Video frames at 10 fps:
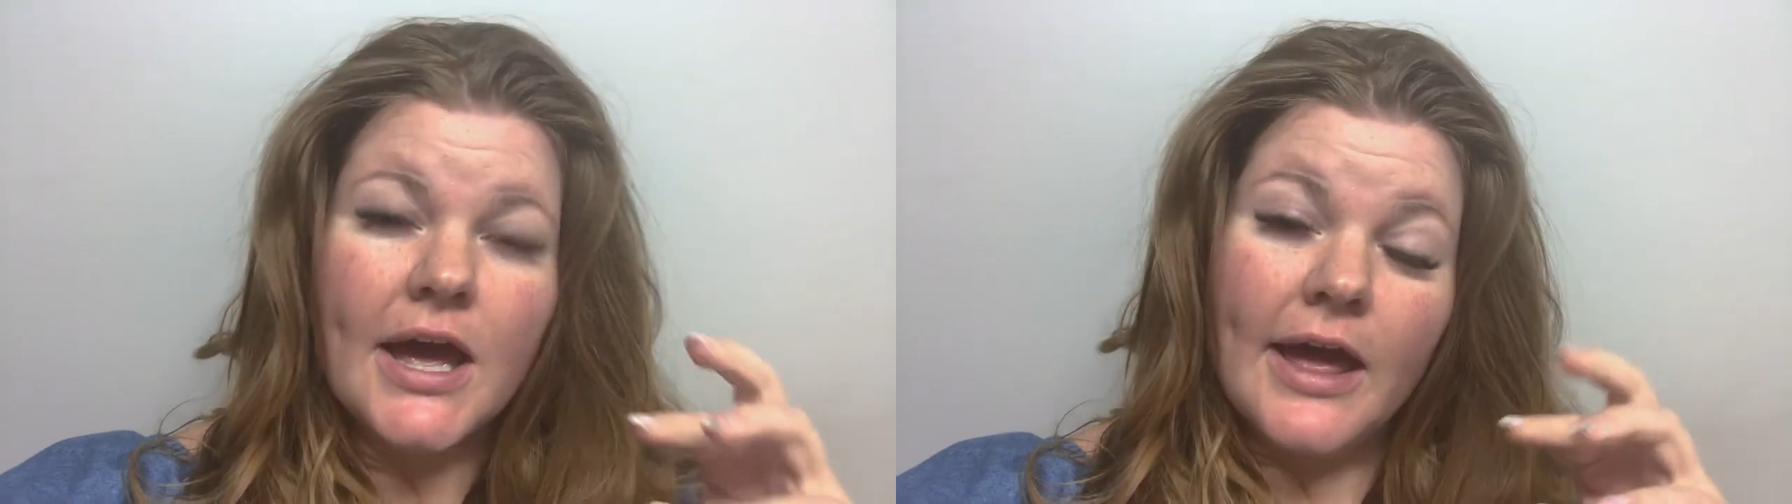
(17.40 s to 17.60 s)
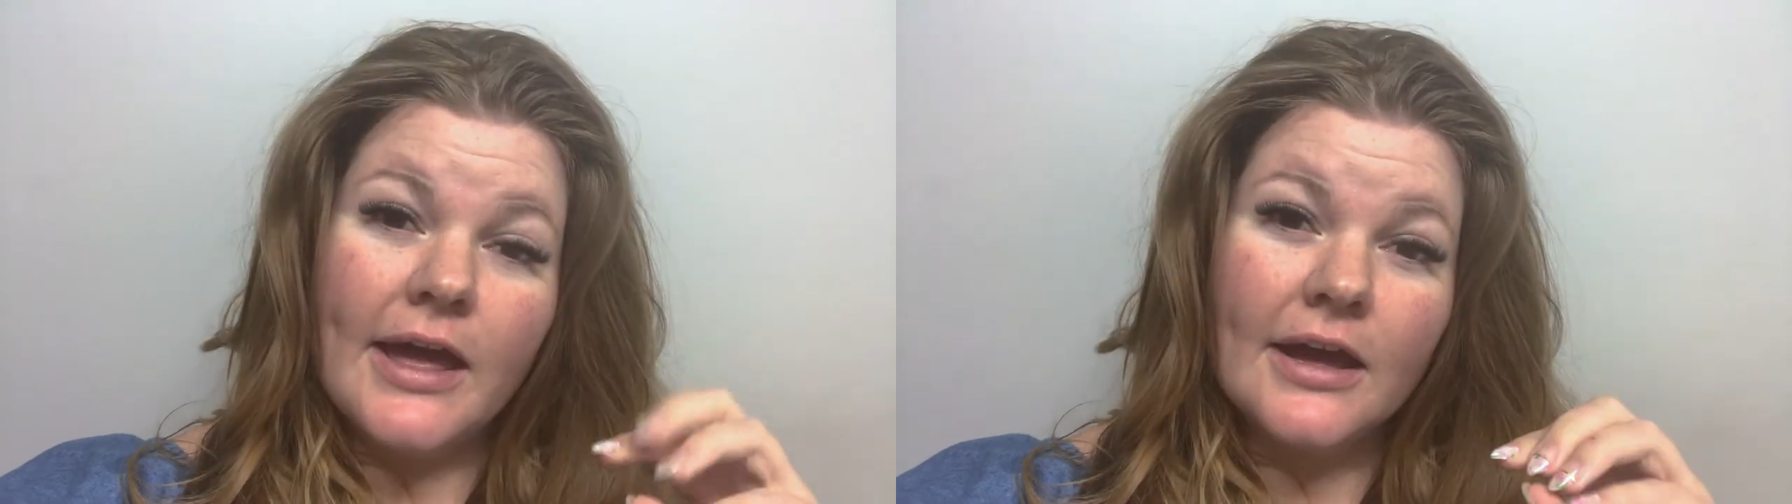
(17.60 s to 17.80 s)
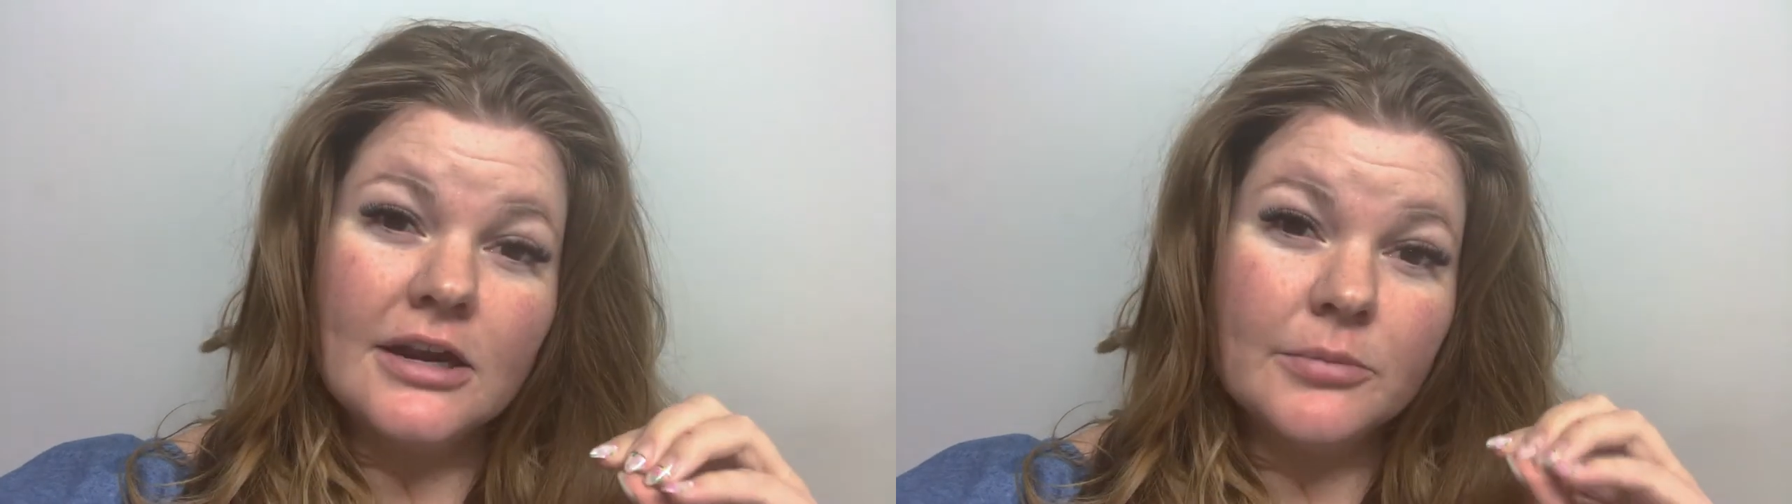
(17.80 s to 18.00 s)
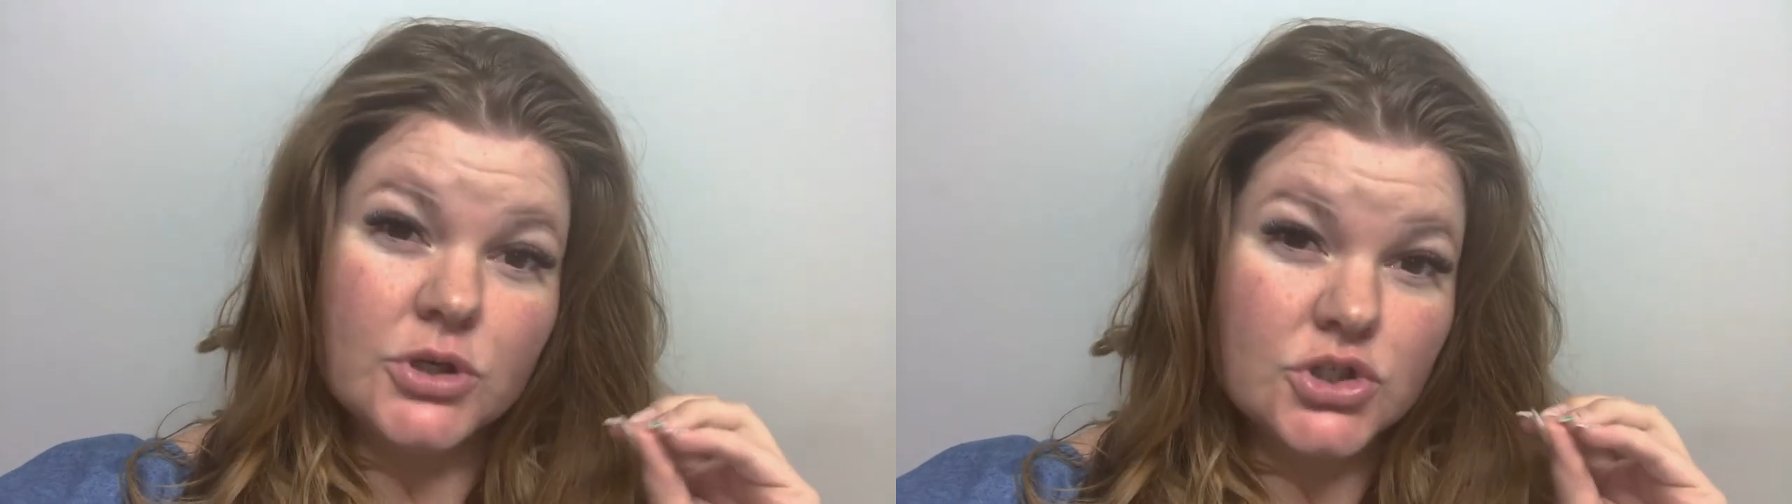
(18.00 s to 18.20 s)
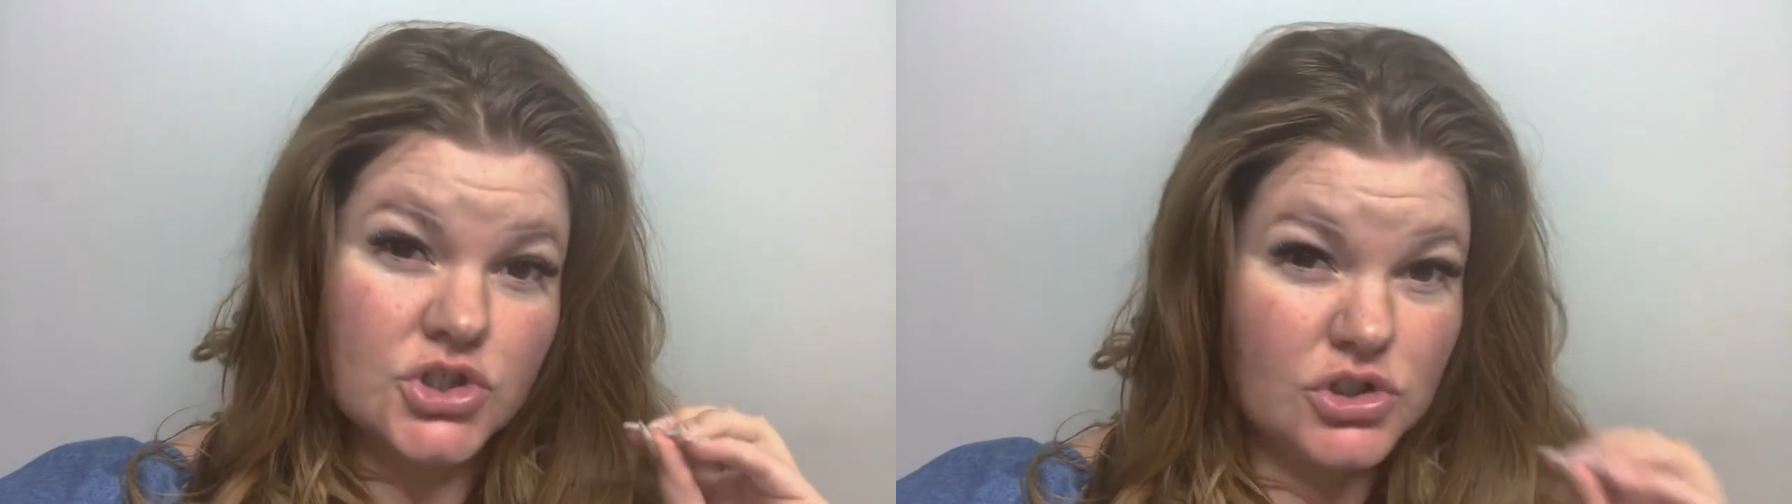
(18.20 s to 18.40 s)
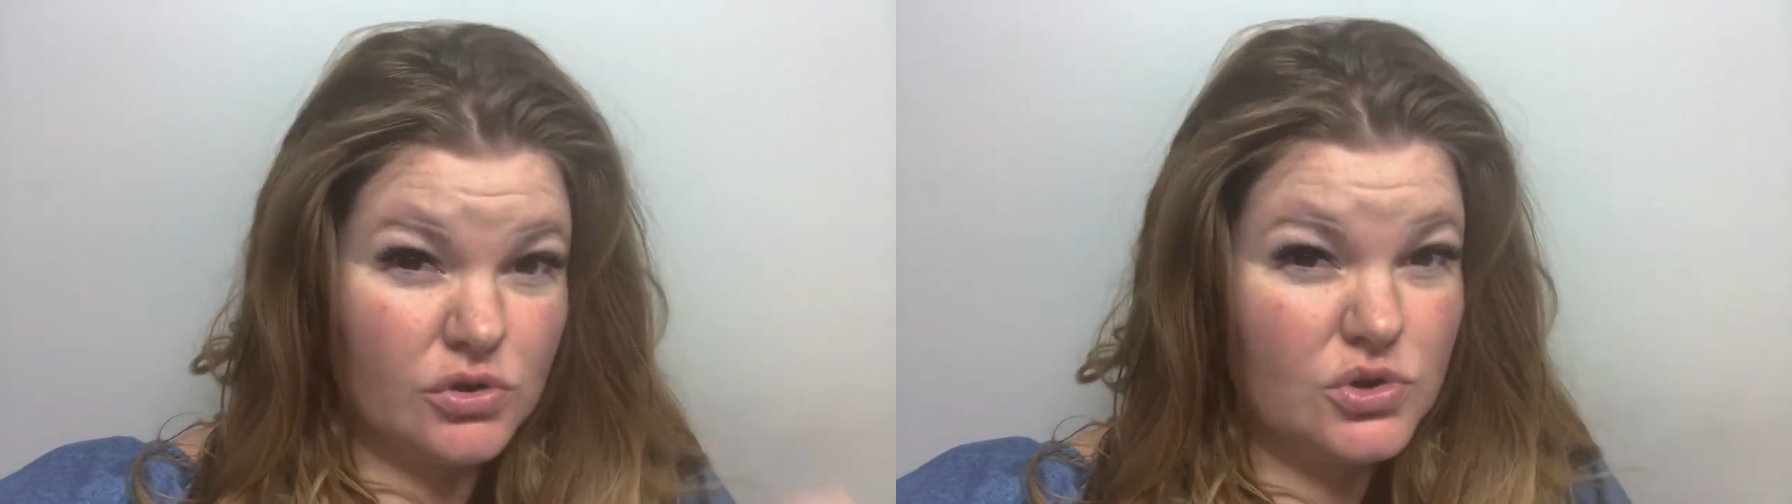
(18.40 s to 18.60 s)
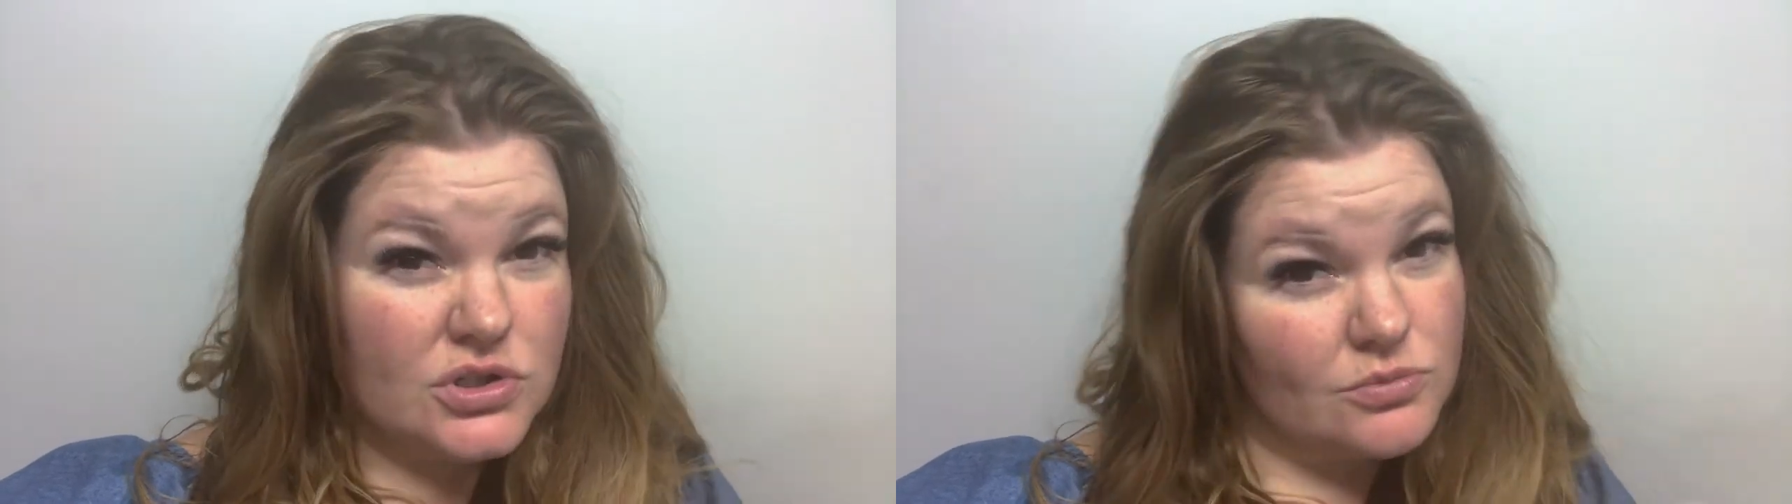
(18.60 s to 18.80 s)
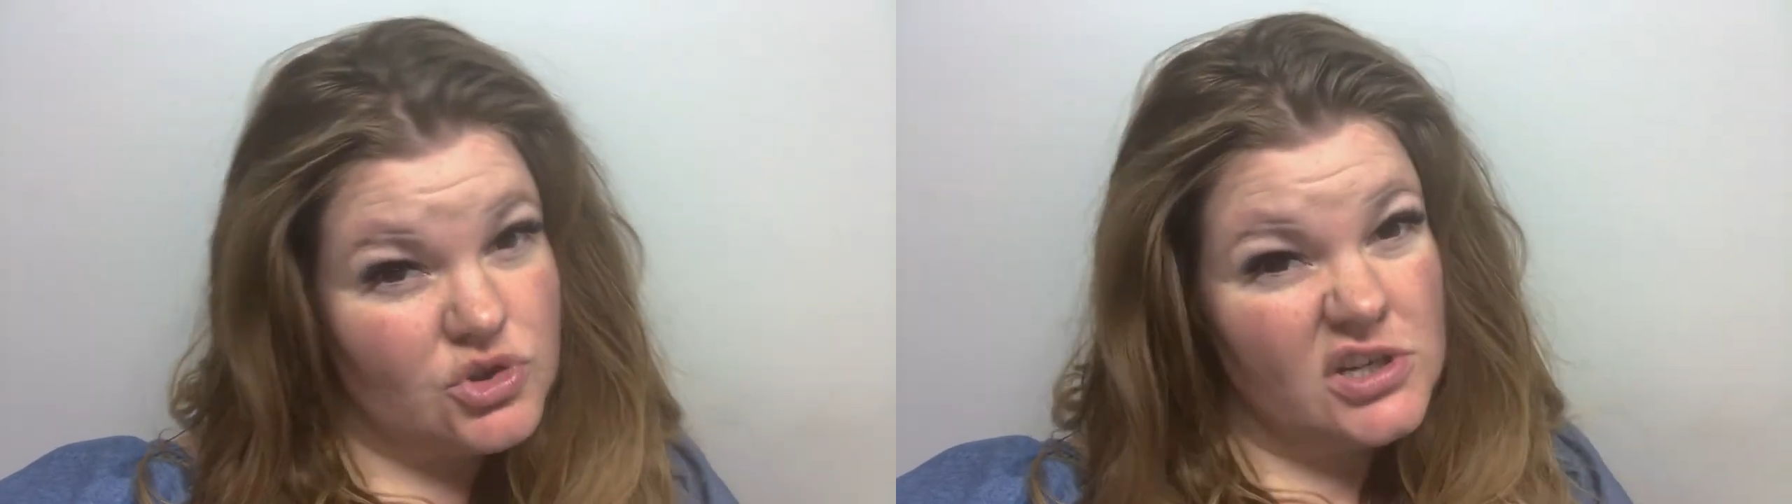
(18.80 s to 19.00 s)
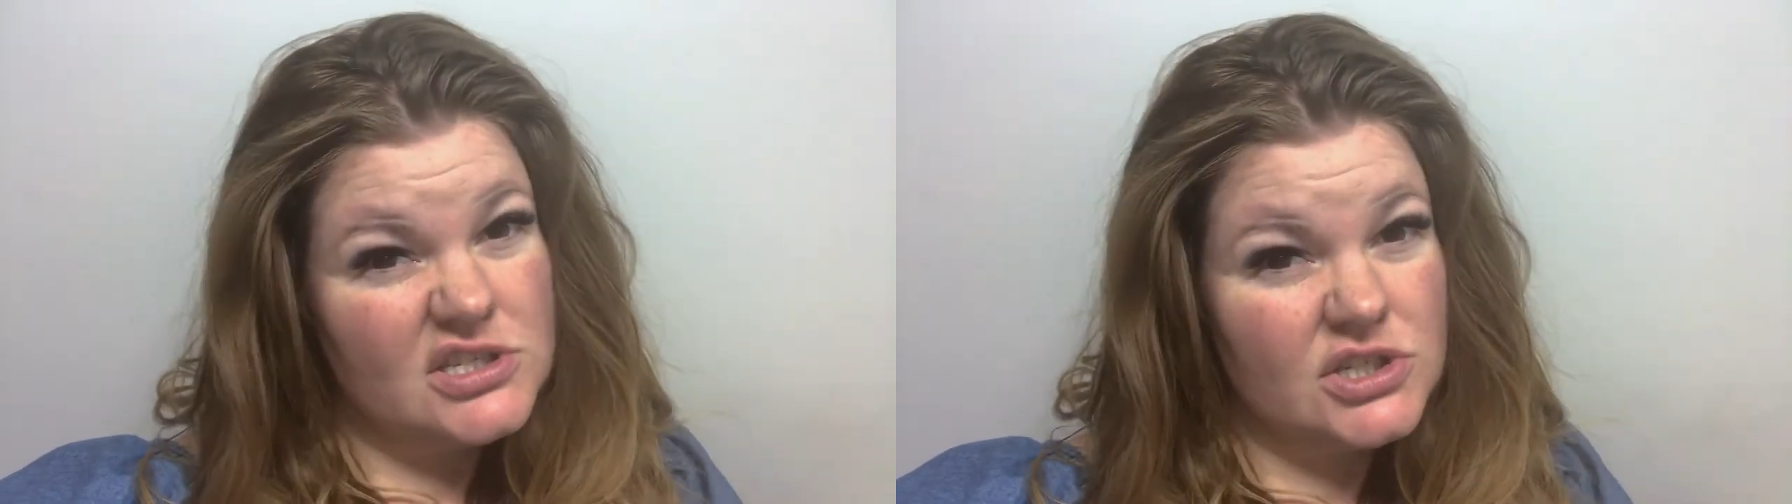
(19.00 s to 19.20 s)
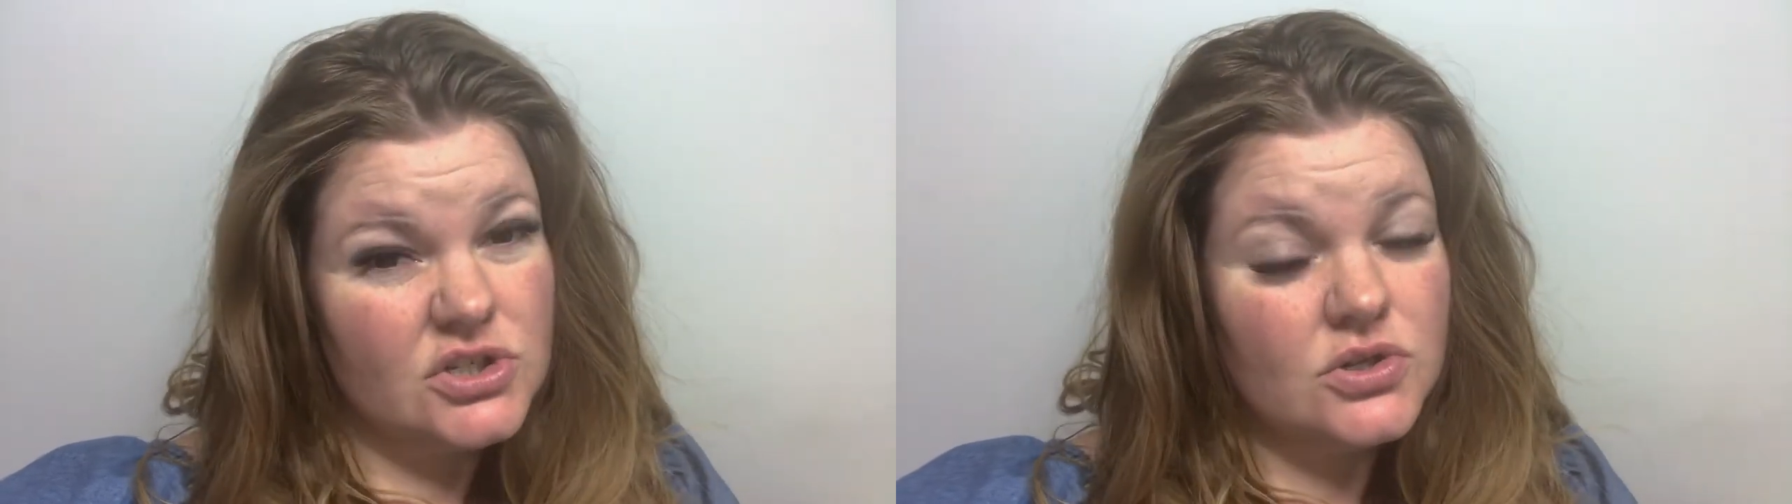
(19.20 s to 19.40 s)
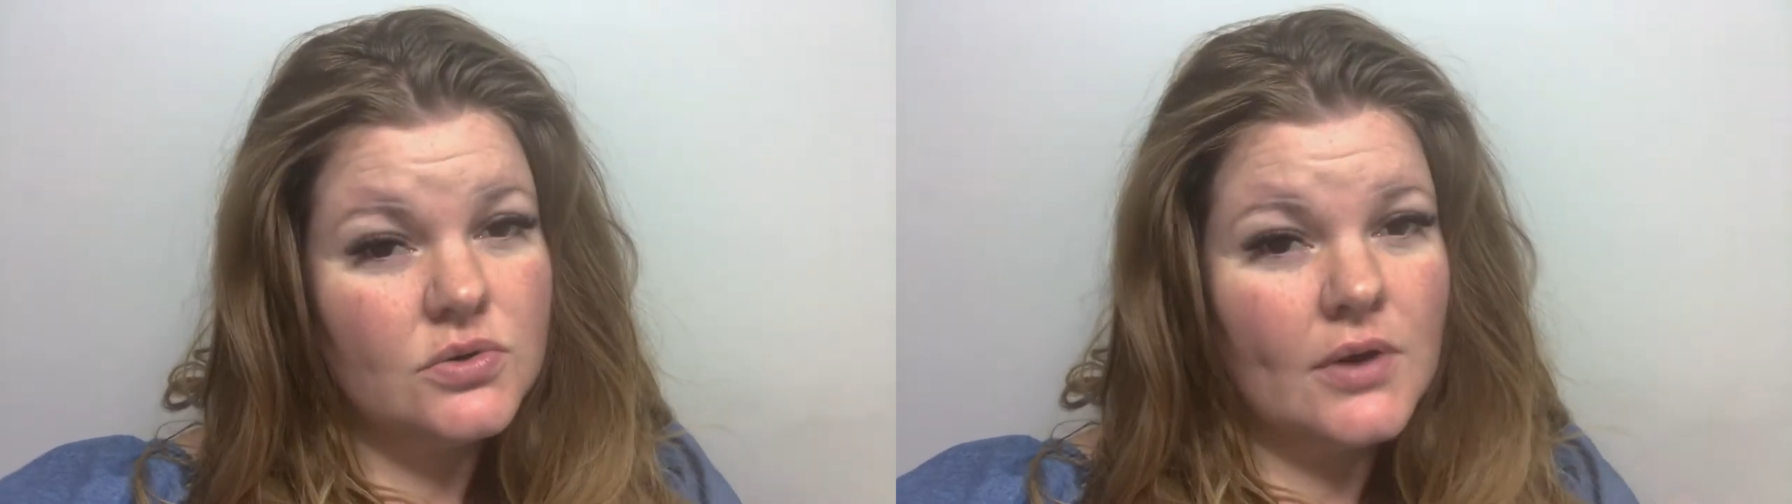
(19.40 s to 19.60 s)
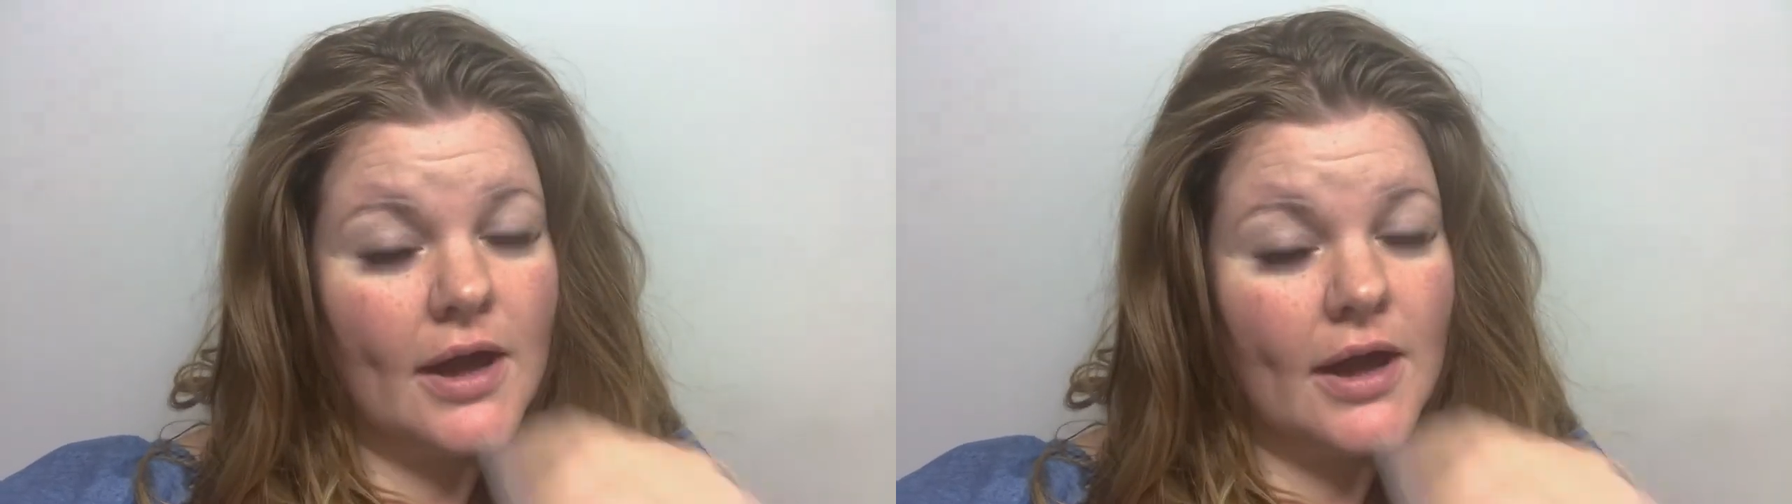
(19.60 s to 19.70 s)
and I'm gonna show you some tricks to do.